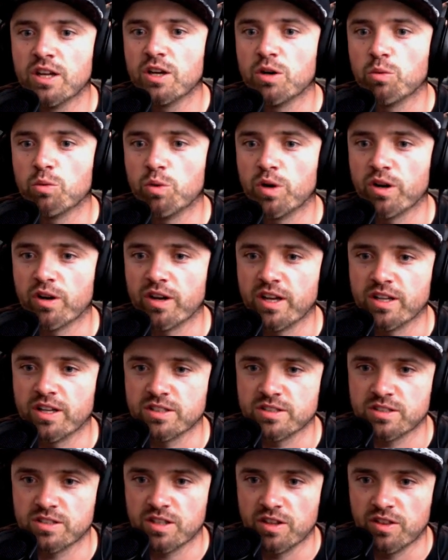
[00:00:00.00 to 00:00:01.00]

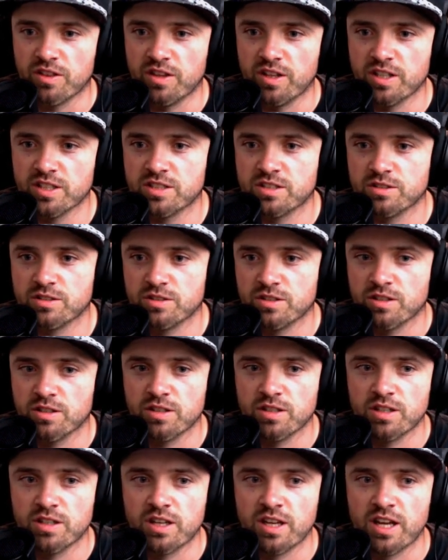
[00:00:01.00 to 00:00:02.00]
whereas this
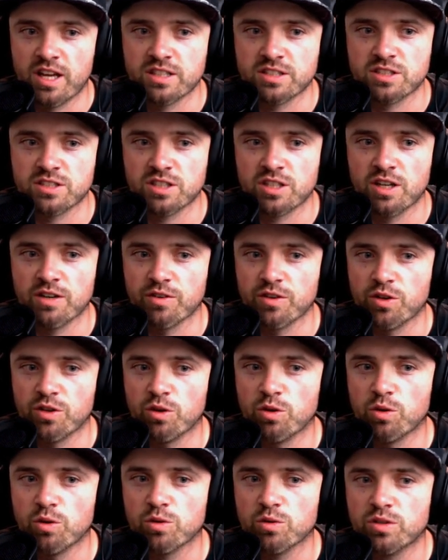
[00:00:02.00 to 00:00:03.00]
has to cover the
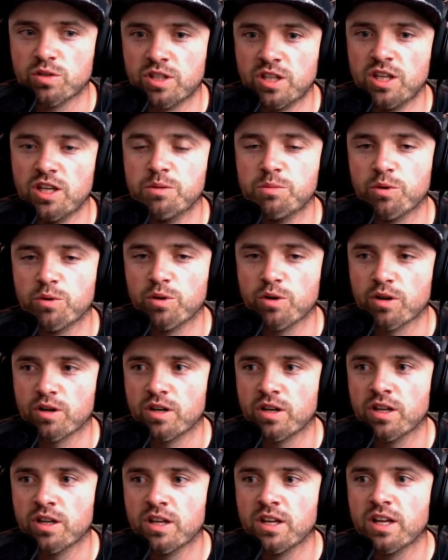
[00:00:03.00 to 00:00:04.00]
whole
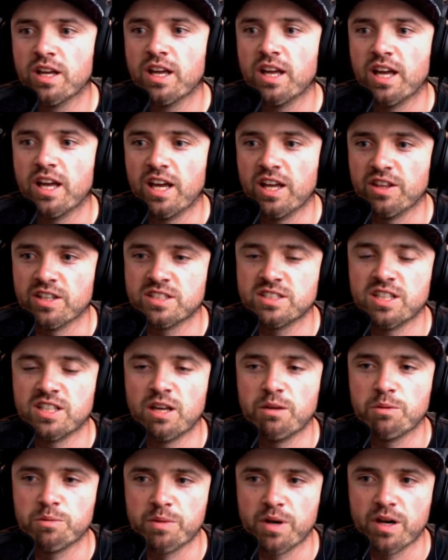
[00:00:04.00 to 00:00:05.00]
keyboard in the
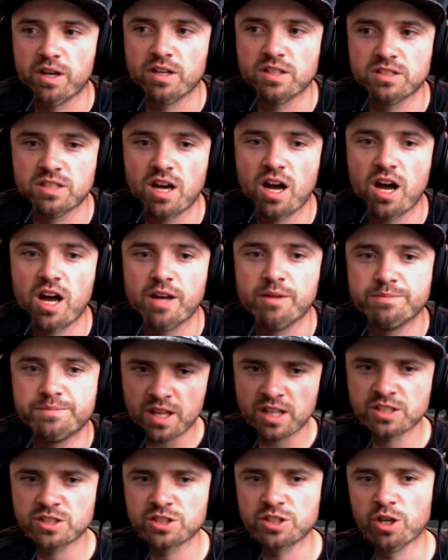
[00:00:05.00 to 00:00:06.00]
same amount of time.
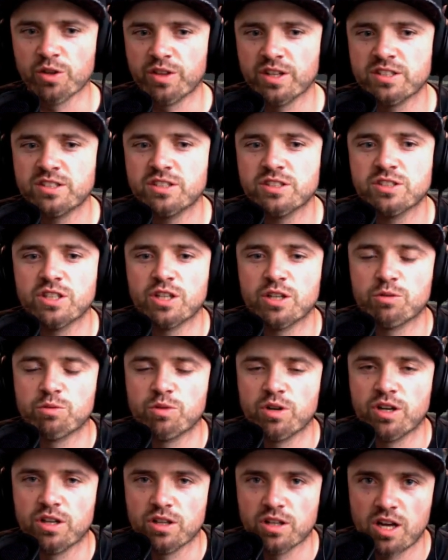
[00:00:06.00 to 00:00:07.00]
So this is going to
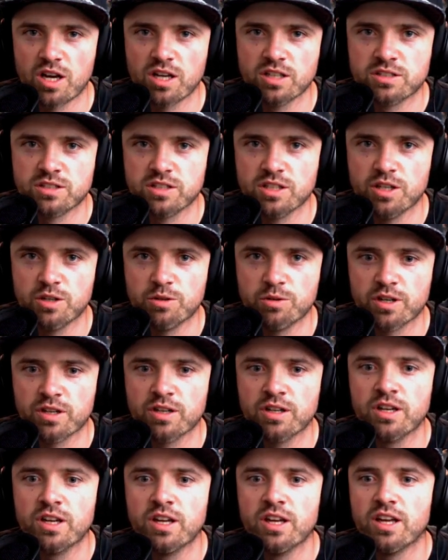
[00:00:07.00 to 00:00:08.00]
run a lot
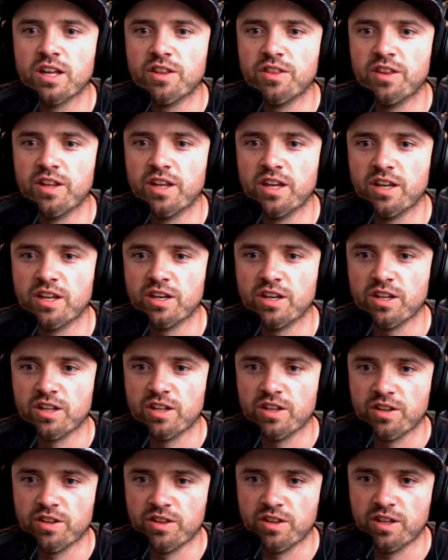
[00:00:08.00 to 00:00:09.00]
slower than
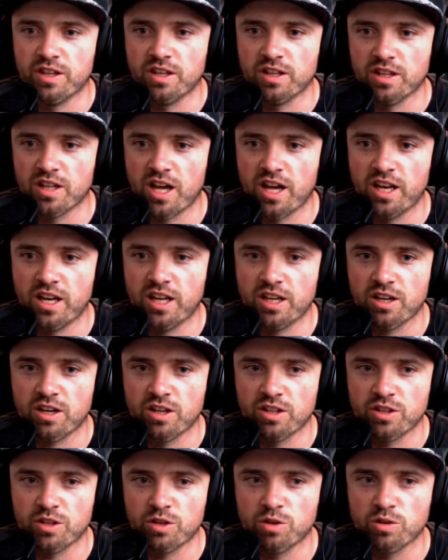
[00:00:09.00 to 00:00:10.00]
the lighting
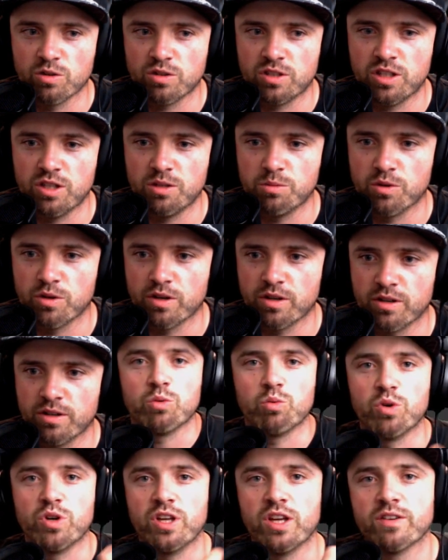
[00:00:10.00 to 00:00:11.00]
on the whole keyboard.
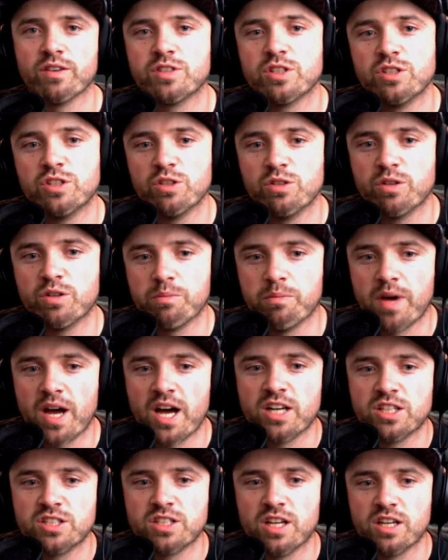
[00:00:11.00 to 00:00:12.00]
What you have to do to
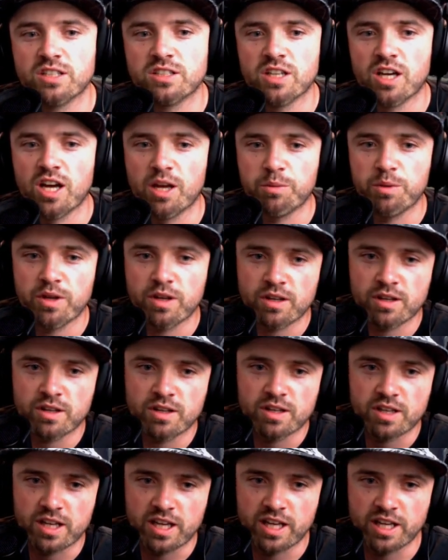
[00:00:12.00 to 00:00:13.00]
match that timing
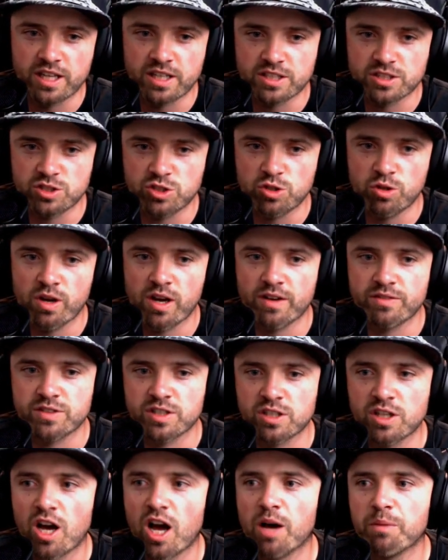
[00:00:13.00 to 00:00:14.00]
is you have to
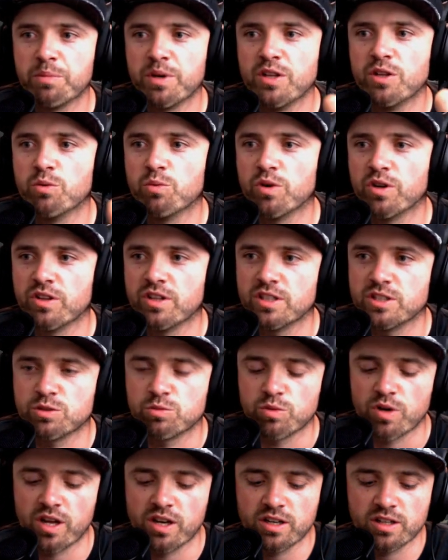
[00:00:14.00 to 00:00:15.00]
copy the one that's
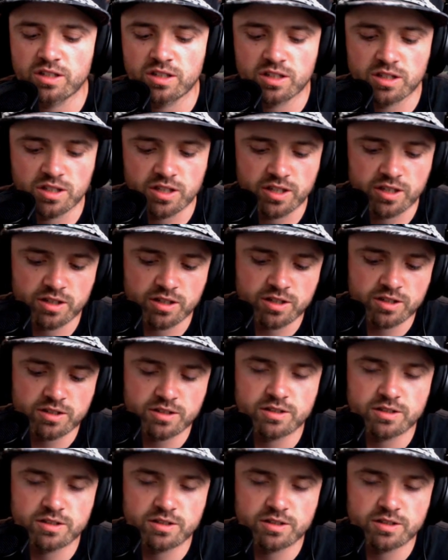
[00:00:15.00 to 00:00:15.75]
red and clear.